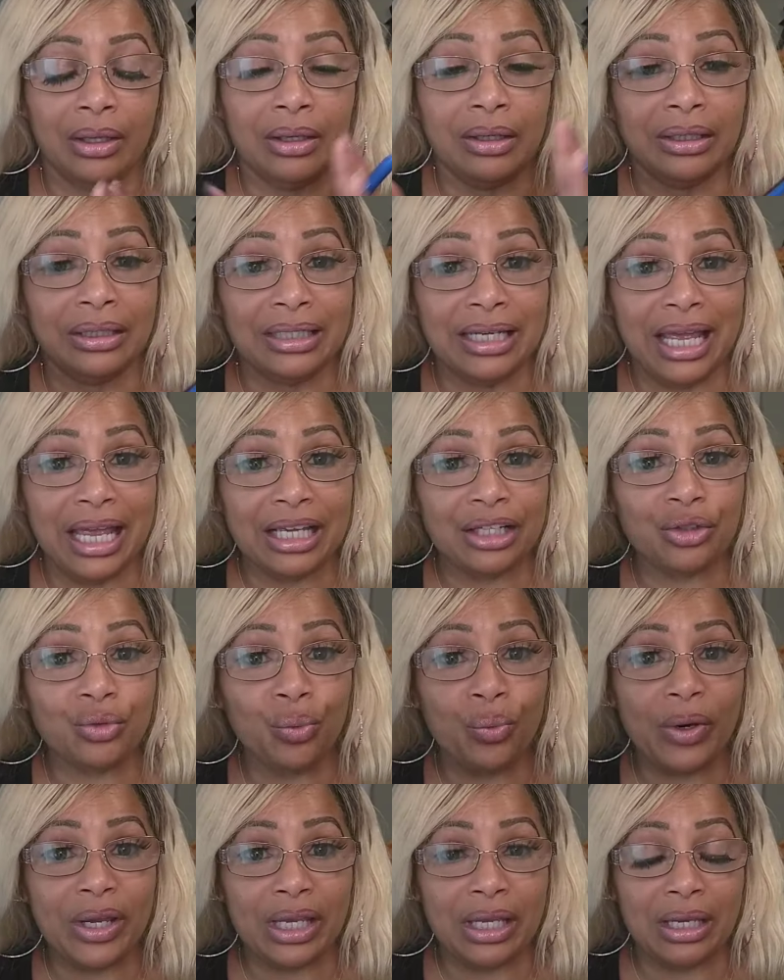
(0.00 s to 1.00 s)
next
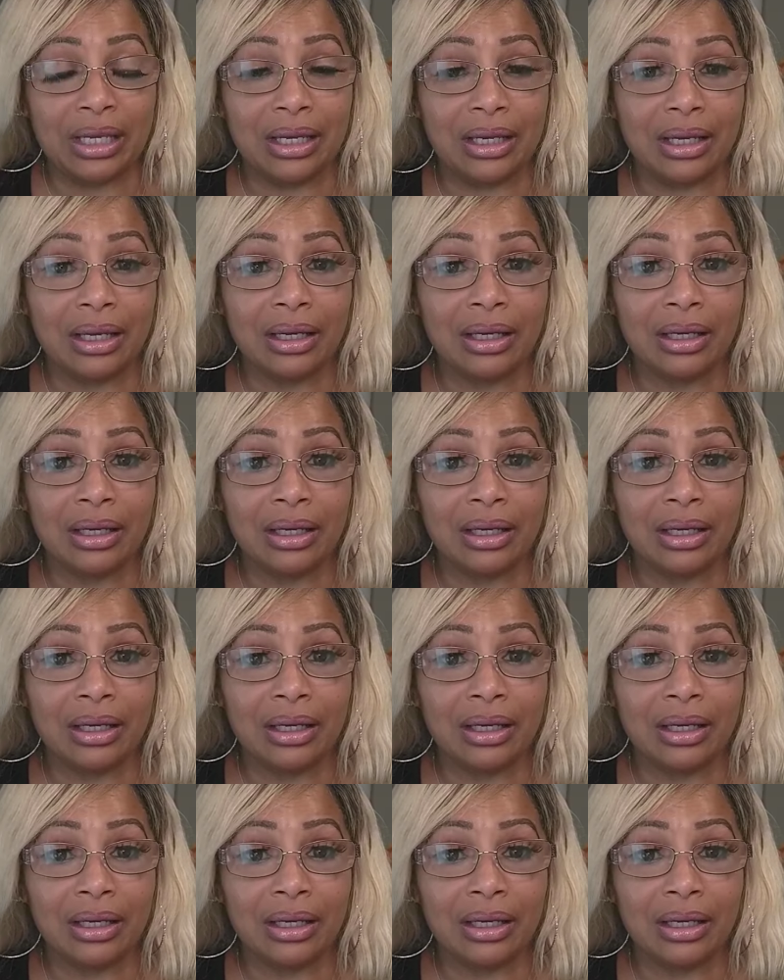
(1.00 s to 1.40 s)
week,